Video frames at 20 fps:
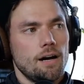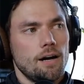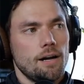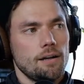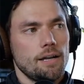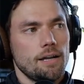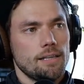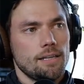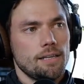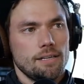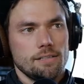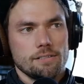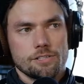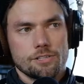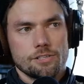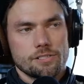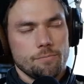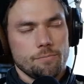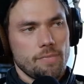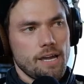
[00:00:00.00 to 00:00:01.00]
And then
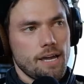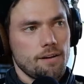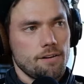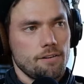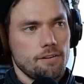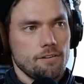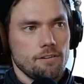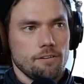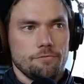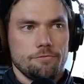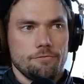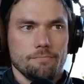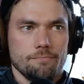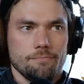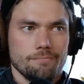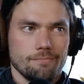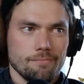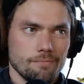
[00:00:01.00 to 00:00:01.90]
it's just a matter of